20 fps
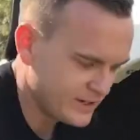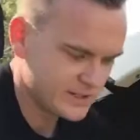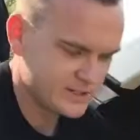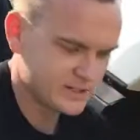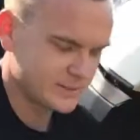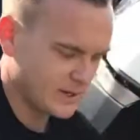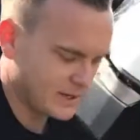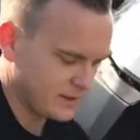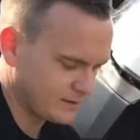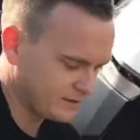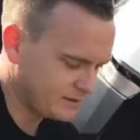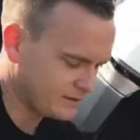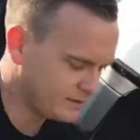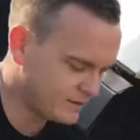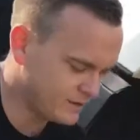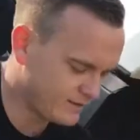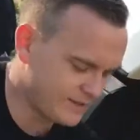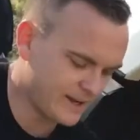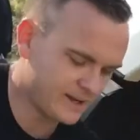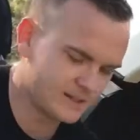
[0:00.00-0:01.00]
features about this is
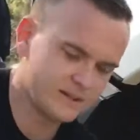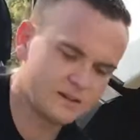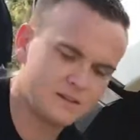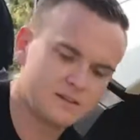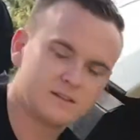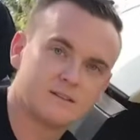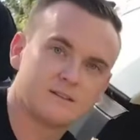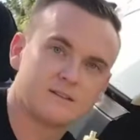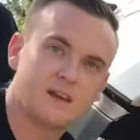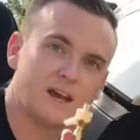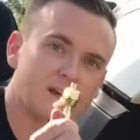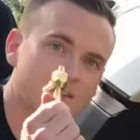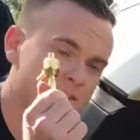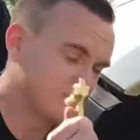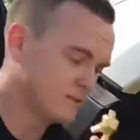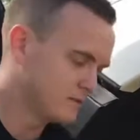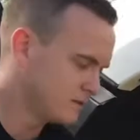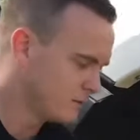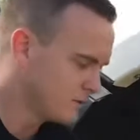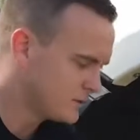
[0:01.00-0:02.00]
the fact that it
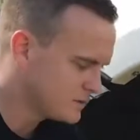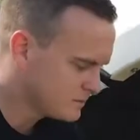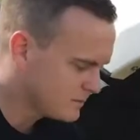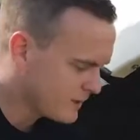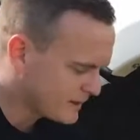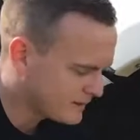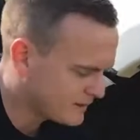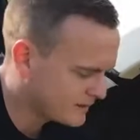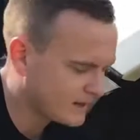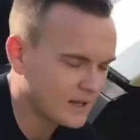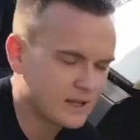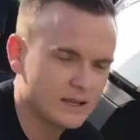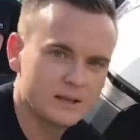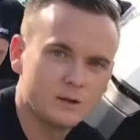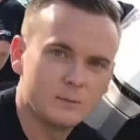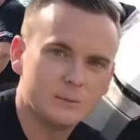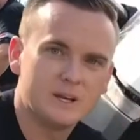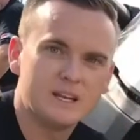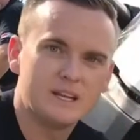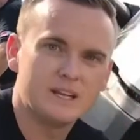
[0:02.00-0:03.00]
detaches it, which makes it that
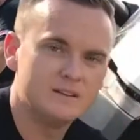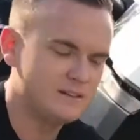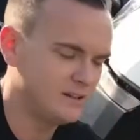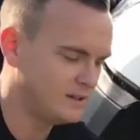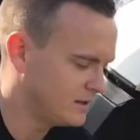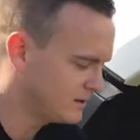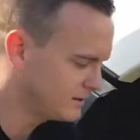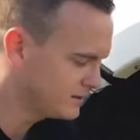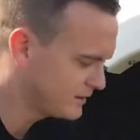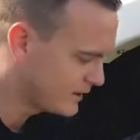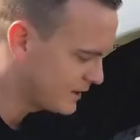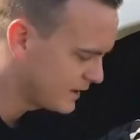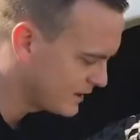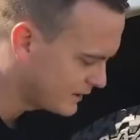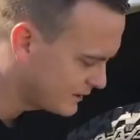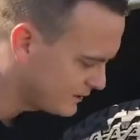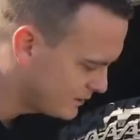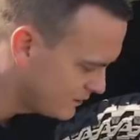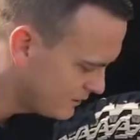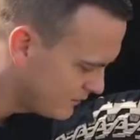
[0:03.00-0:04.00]
little bit easier to
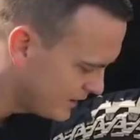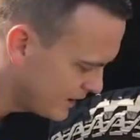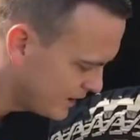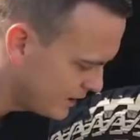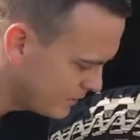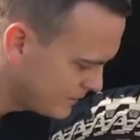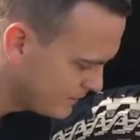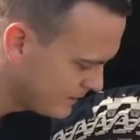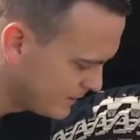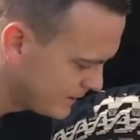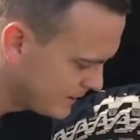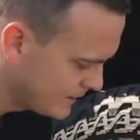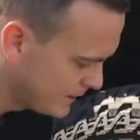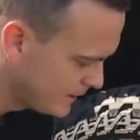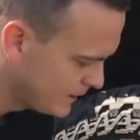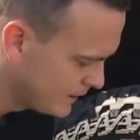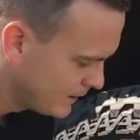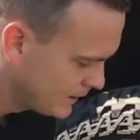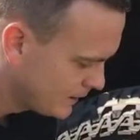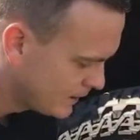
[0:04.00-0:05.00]
connect to your valve.
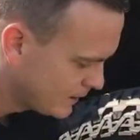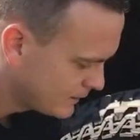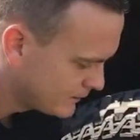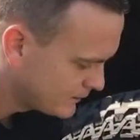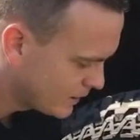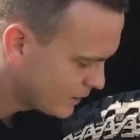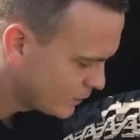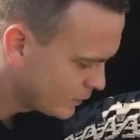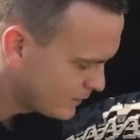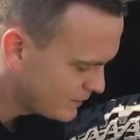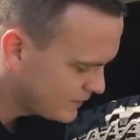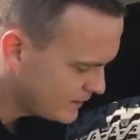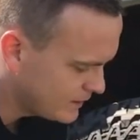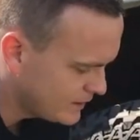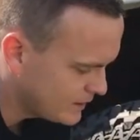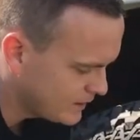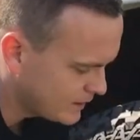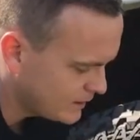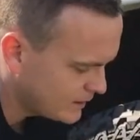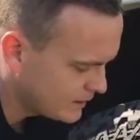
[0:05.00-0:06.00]
So with
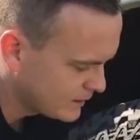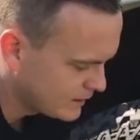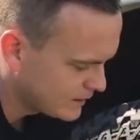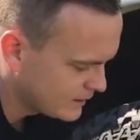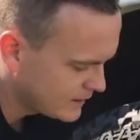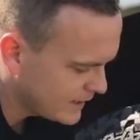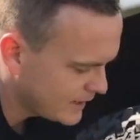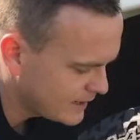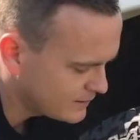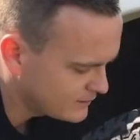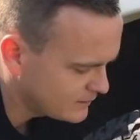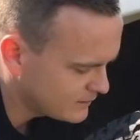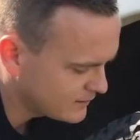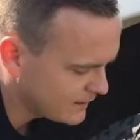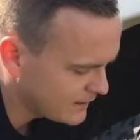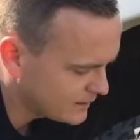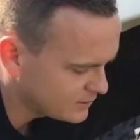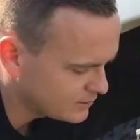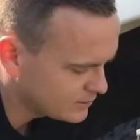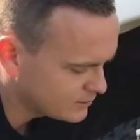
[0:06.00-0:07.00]
the gauge
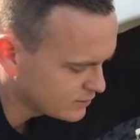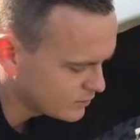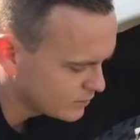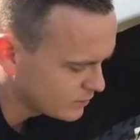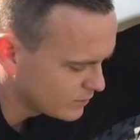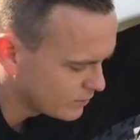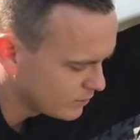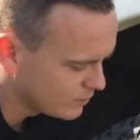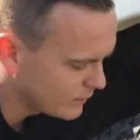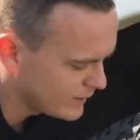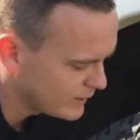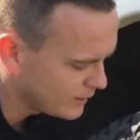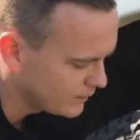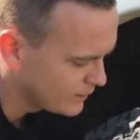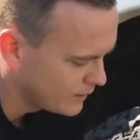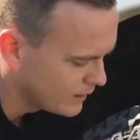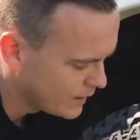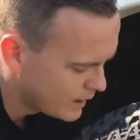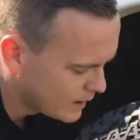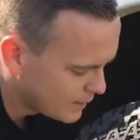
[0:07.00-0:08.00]
detached, just screw it all the way
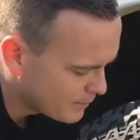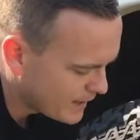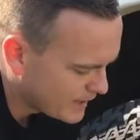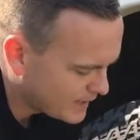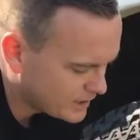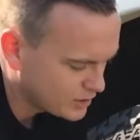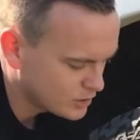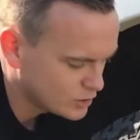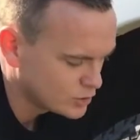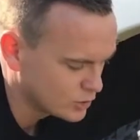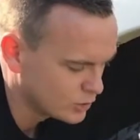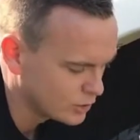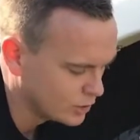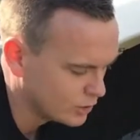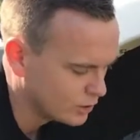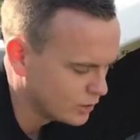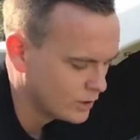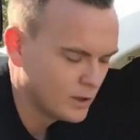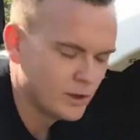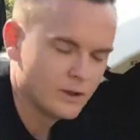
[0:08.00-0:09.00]
on, making
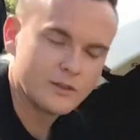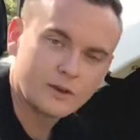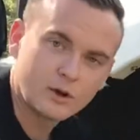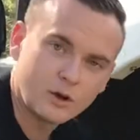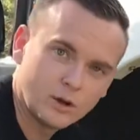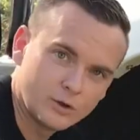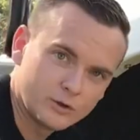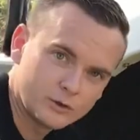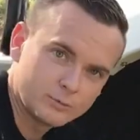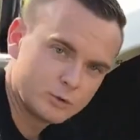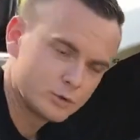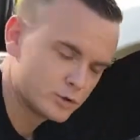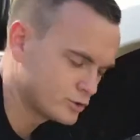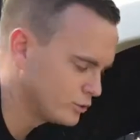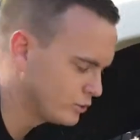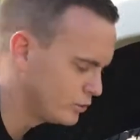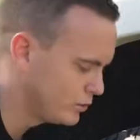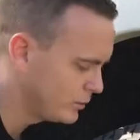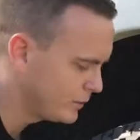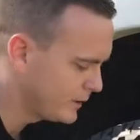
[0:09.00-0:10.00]
sure the collar's
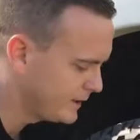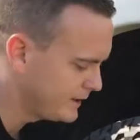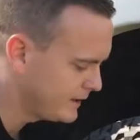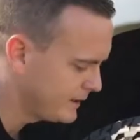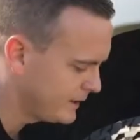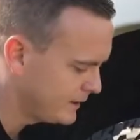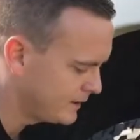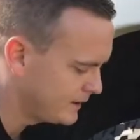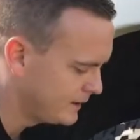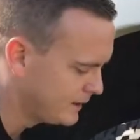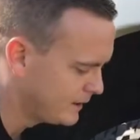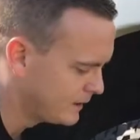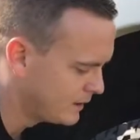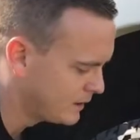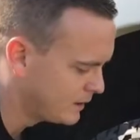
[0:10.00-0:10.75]
pushed all the way down.